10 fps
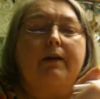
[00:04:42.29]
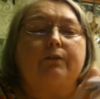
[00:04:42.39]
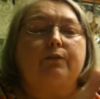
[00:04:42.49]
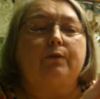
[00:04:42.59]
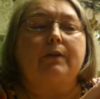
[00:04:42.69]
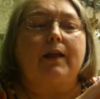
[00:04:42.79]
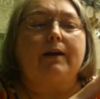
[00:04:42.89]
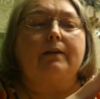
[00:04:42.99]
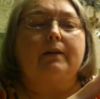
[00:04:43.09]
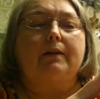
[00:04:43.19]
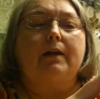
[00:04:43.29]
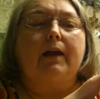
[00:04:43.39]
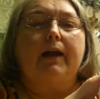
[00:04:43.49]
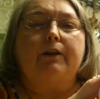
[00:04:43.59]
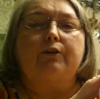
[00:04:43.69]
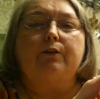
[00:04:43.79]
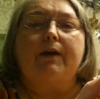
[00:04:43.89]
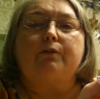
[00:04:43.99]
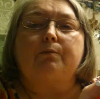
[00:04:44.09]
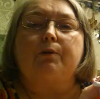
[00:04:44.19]
That's totally locked in. You do
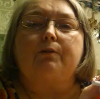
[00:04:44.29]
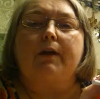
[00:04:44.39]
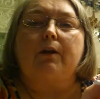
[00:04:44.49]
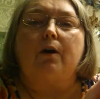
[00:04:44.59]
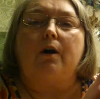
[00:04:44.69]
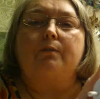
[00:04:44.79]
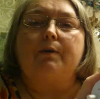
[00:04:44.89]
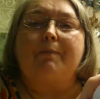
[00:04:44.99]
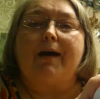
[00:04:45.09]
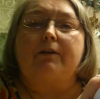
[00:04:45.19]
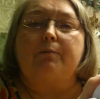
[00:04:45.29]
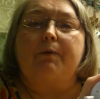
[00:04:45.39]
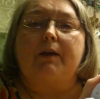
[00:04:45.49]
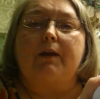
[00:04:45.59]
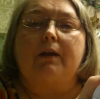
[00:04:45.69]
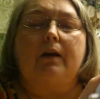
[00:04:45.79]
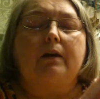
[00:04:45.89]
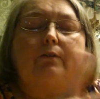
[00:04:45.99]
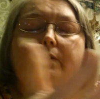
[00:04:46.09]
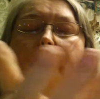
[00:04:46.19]
have to rotate all the way back depending.
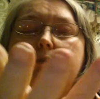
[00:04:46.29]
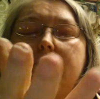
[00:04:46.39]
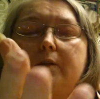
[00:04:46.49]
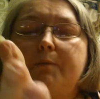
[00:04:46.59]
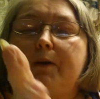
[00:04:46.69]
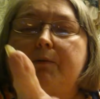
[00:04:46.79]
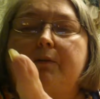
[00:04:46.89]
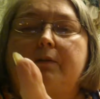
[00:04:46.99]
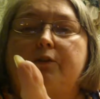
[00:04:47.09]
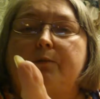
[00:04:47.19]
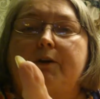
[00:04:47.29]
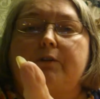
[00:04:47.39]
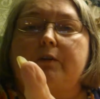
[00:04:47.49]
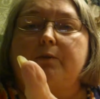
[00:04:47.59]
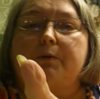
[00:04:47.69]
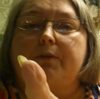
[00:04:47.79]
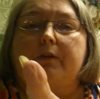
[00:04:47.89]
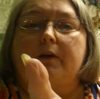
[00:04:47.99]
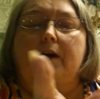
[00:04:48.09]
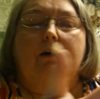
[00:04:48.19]
So this, no matter what the situation is and what
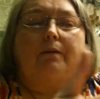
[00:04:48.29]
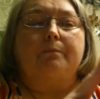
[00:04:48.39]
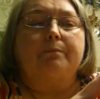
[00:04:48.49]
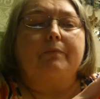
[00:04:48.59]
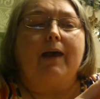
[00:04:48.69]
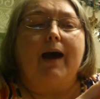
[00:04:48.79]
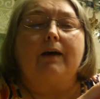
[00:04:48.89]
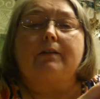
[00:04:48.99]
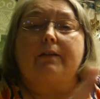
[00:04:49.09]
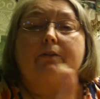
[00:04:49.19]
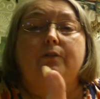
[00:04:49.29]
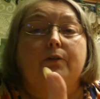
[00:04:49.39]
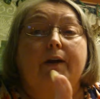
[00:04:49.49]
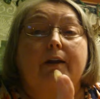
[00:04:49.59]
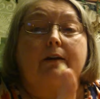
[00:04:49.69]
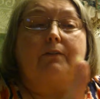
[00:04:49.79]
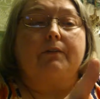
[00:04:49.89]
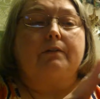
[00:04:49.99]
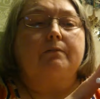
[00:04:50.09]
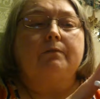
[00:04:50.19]
the outlet is, you got it
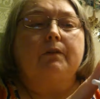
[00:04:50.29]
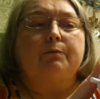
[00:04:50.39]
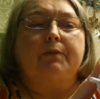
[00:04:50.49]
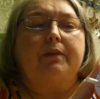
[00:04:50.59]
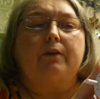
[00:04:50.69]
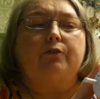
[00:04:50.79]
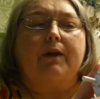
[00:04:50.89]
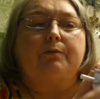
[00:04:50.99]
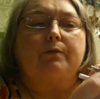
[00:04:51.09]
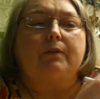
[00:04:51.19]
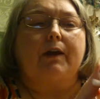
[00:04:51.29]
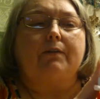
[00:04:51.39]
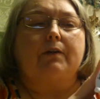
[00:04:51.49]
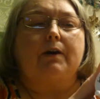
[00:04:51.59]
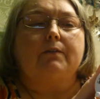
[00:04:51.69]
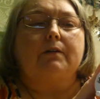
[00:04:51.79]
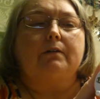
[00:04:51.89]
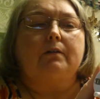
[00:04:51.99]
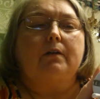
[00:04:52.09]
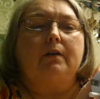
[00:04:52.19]
covered. With these, you absolutely have it covered.
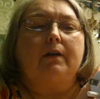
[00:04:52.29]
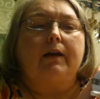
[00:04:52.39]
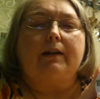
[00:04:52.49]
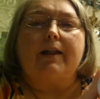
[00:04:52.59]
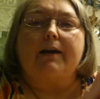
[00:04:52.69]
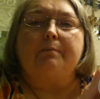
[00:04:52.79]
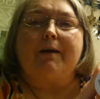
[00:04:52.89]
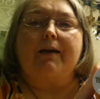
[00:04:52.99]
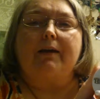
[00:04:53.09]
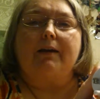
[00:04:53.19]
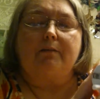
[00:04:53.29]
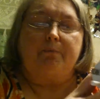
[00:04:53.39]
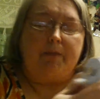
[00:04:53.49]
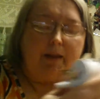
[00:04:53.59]
Lock it back in.